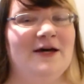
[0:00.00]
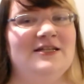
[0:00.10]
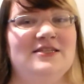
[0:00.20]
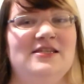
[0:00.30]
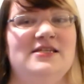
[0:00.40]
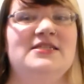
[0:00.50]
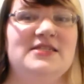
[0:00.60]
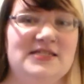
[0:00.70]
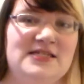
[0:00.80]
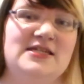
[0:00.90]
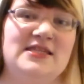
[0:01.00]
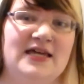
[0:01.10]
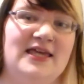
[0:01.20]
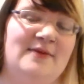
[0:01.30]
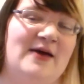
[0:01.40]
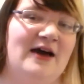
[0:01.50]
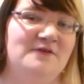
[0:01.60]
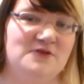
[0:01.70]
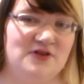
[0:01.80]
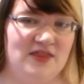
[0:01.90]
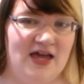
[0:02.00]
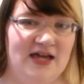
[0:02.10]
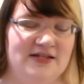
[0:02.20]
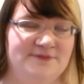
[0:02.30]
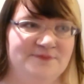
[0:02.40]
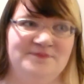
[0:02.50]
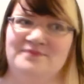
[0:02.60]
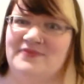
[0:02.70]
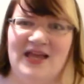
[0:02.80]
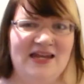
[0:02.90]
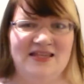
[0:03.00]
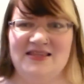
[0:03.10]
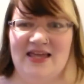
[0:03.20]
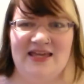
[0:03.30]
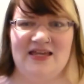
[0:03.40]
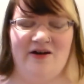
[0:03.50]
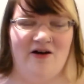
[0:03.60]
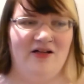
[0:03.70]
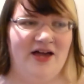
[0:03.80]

but the C D that came after that, I didn't like it all.